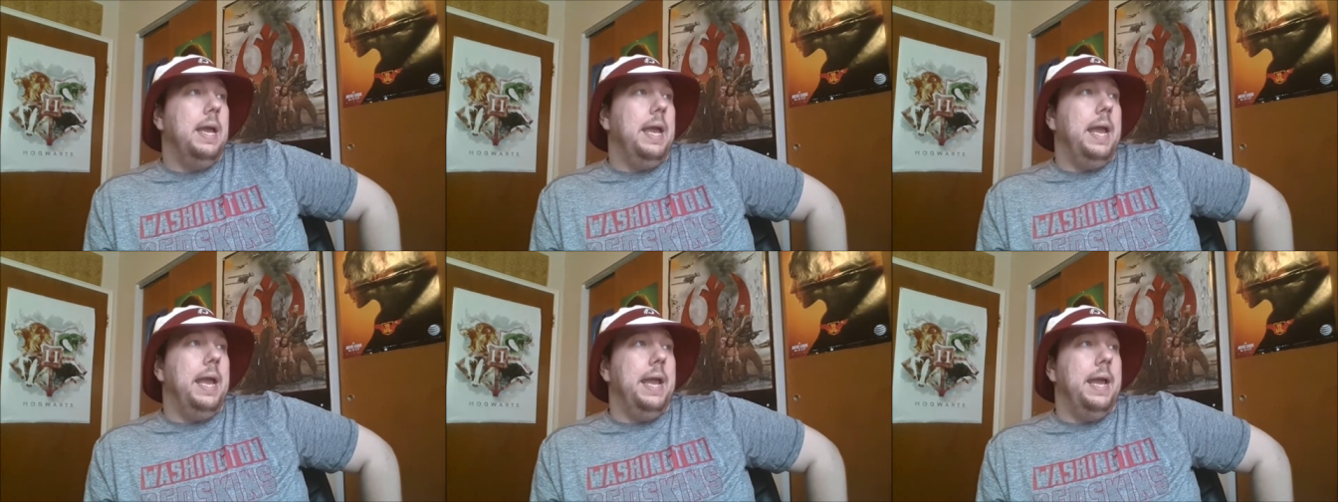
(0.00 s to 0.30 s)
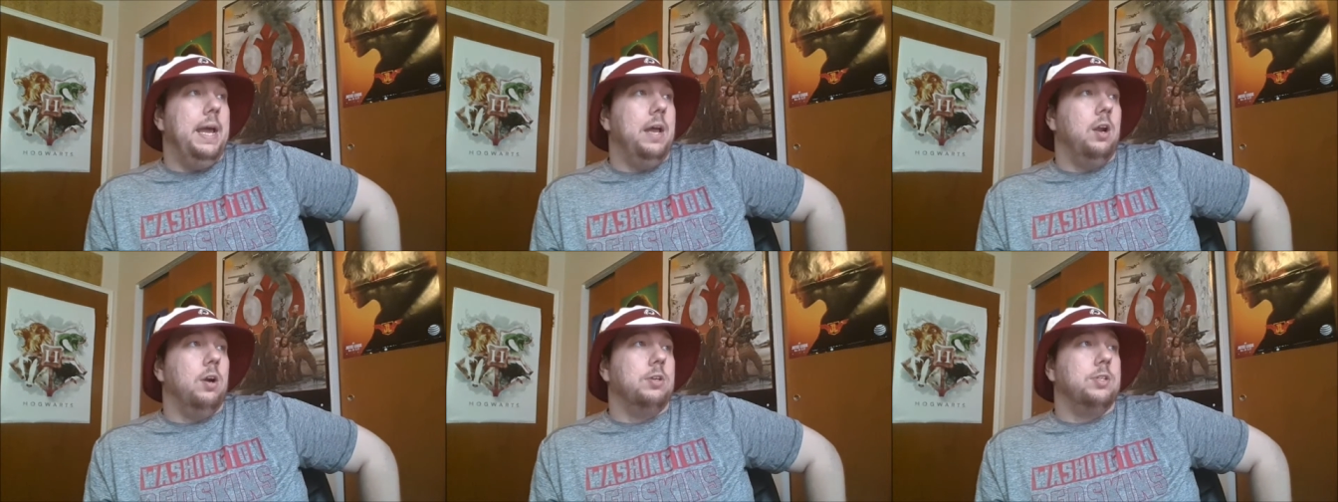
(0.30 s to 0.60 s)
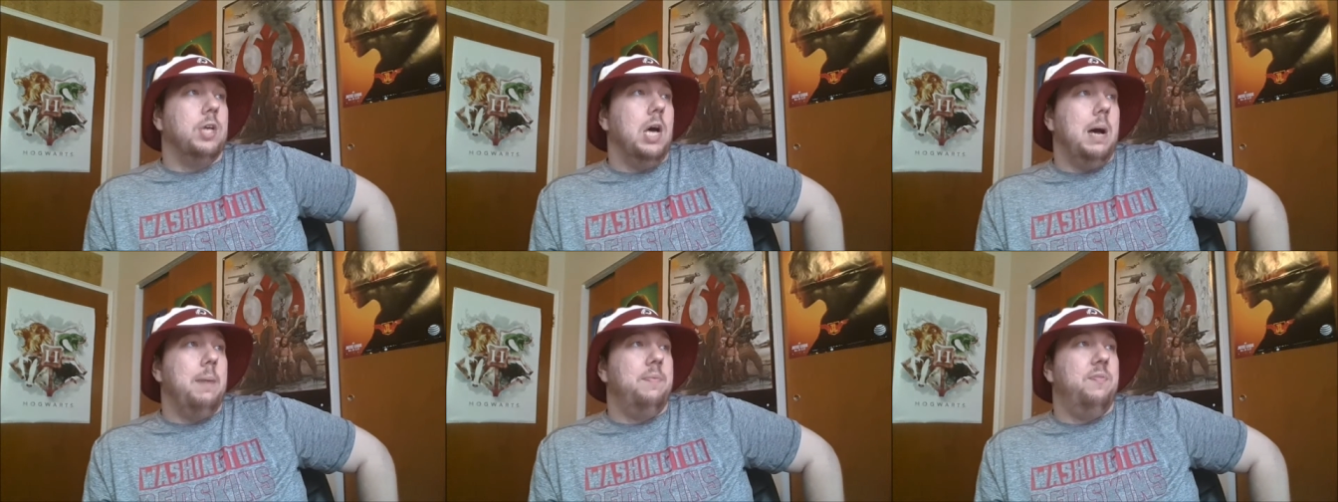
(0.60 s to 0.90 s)
And
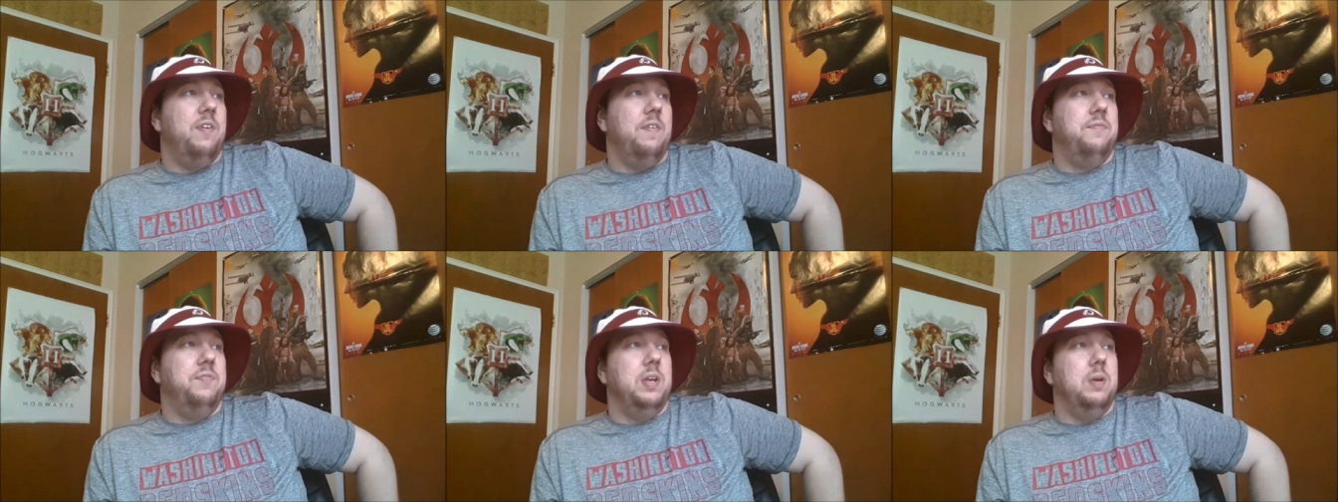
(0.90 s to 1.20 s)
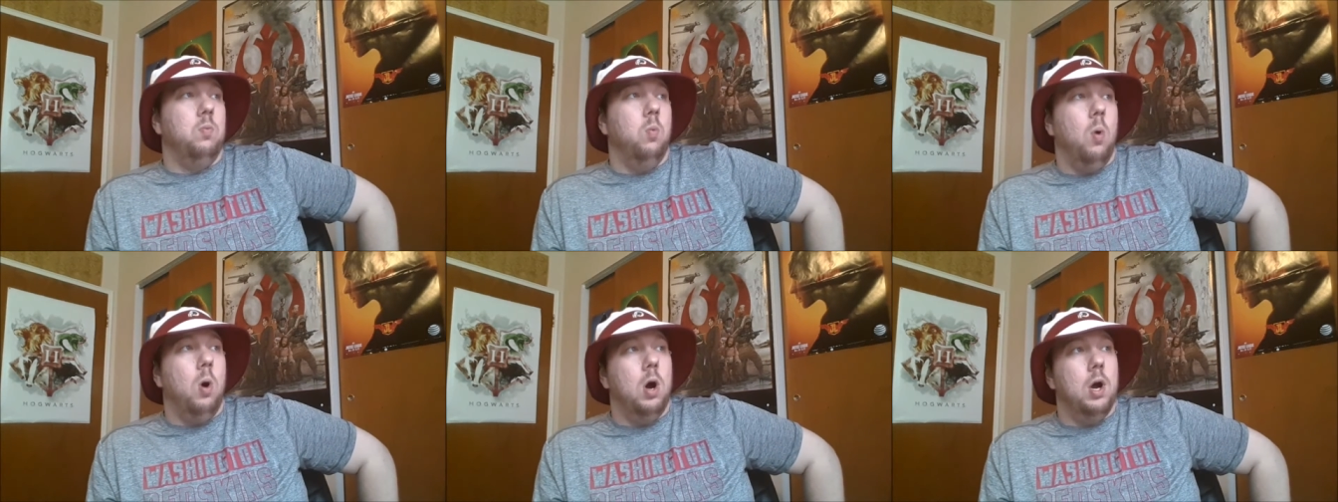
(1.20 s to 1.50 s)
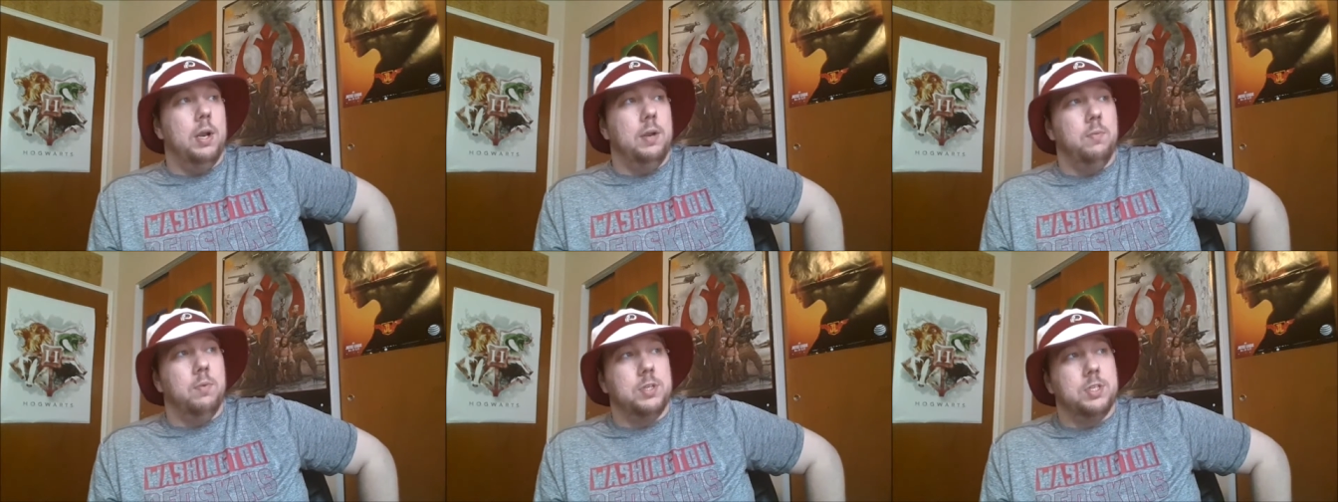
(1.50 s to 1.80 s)
our top
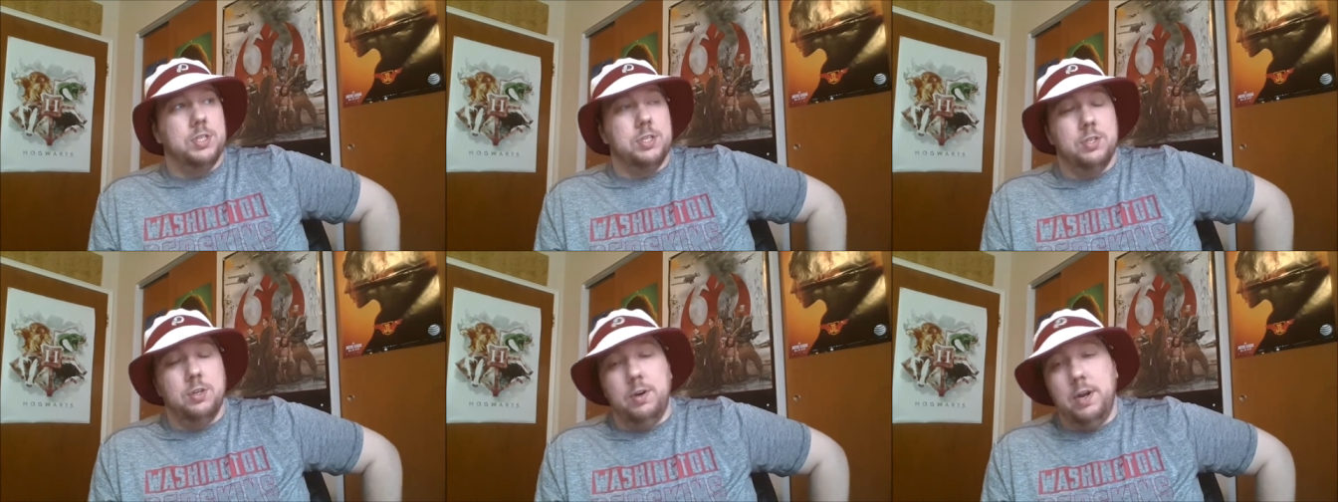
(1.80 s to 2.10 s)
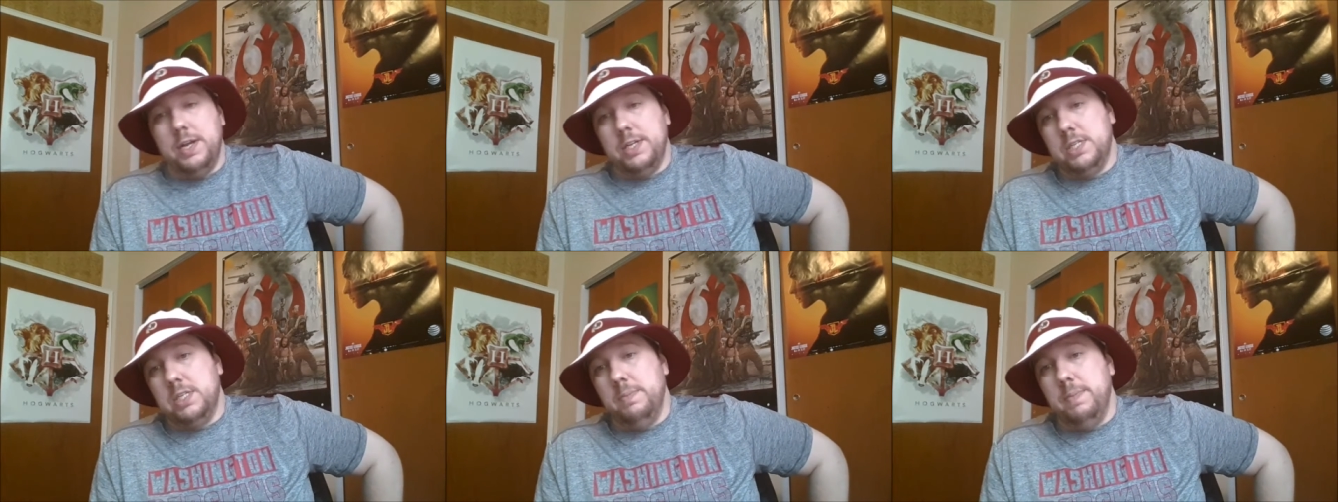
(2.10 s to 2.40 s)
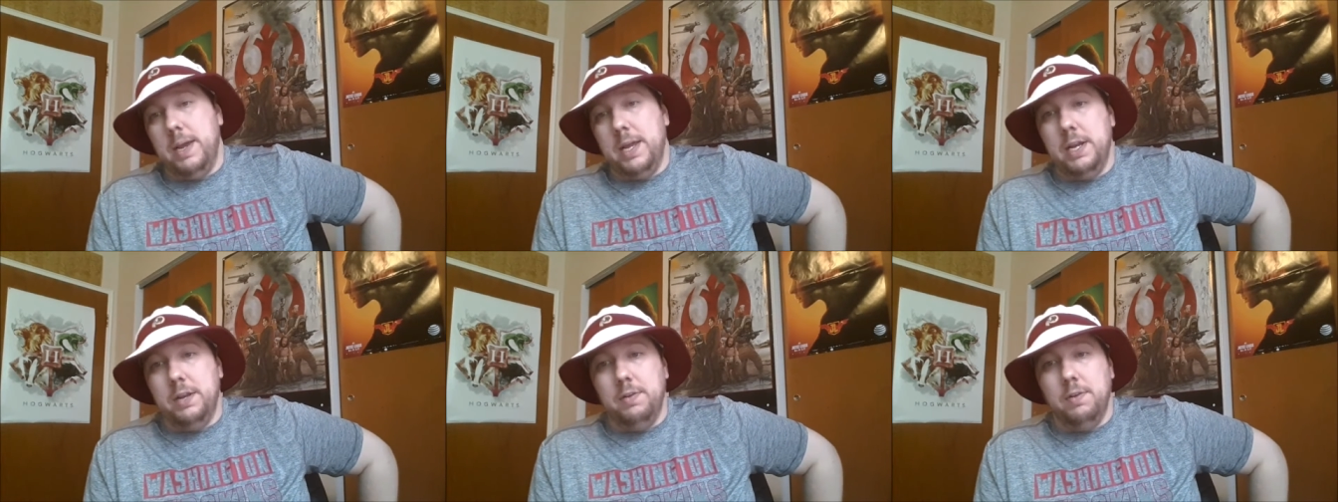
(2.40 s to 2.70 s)
51, which is our
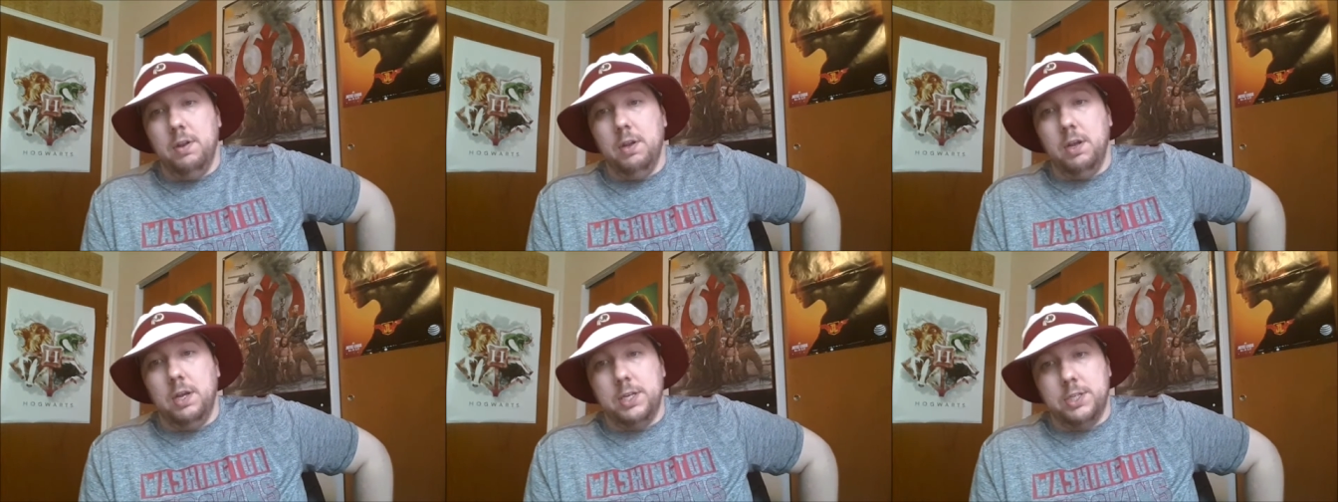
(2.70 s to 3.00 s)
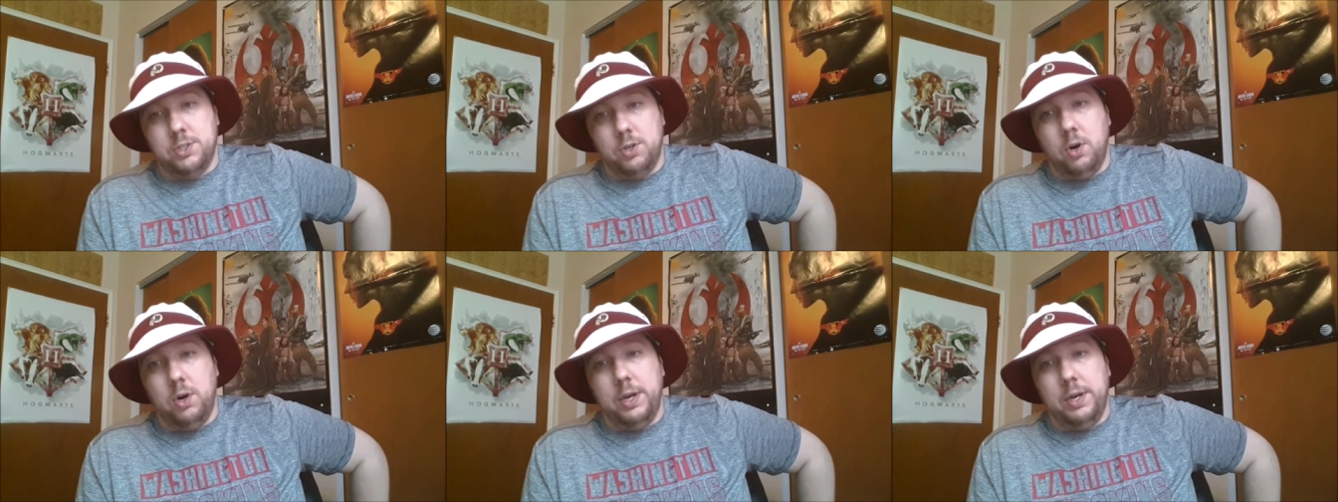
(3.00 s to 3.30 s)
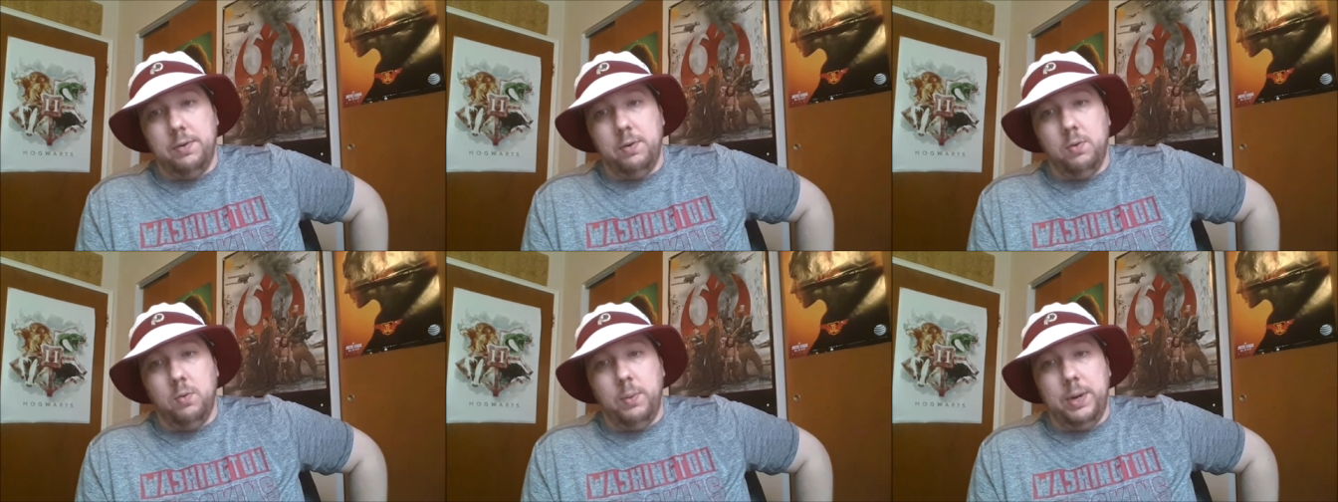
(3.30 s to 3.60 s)
estimated like
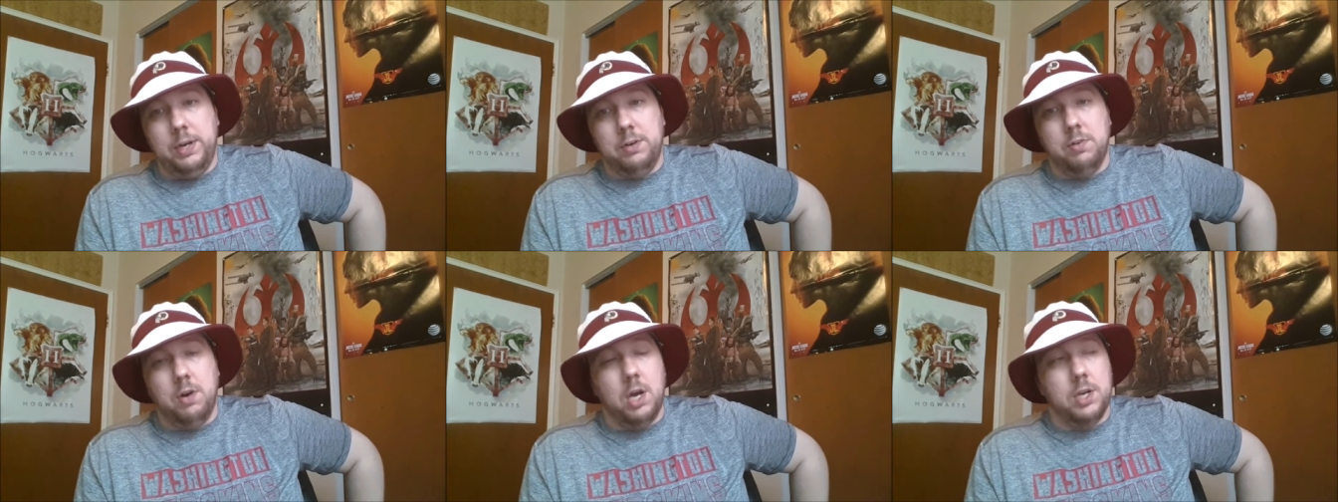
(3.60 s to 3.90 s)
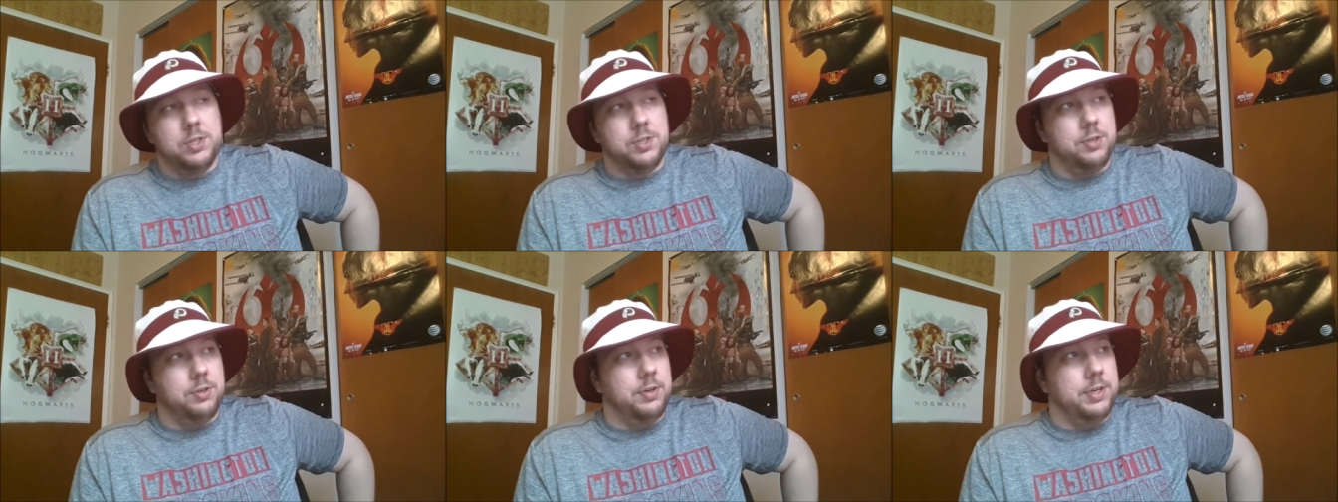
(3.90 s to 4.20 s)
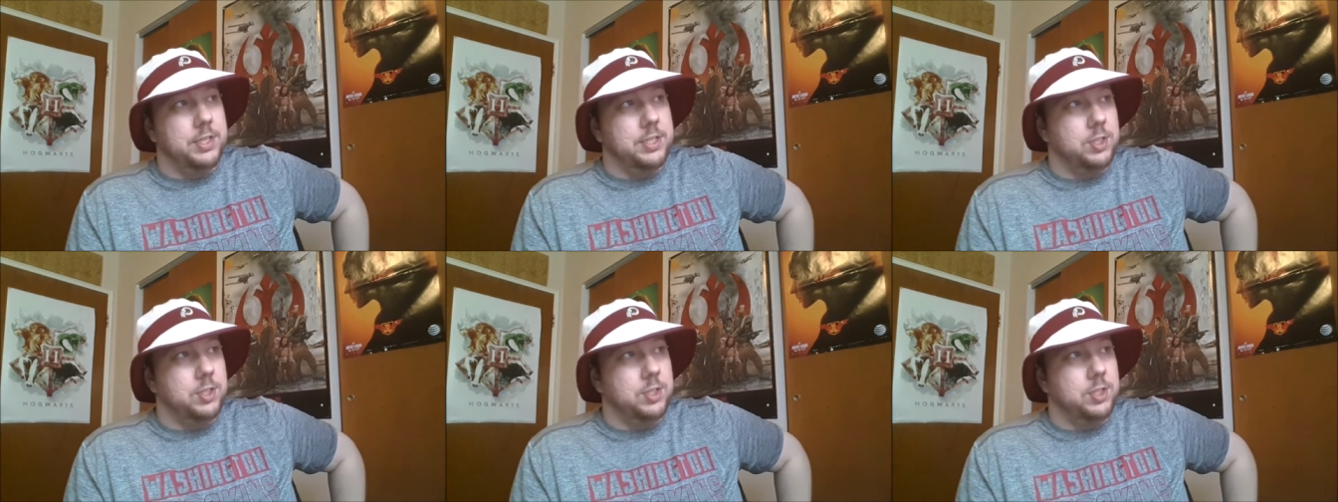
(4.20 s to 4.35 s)
starting week roster,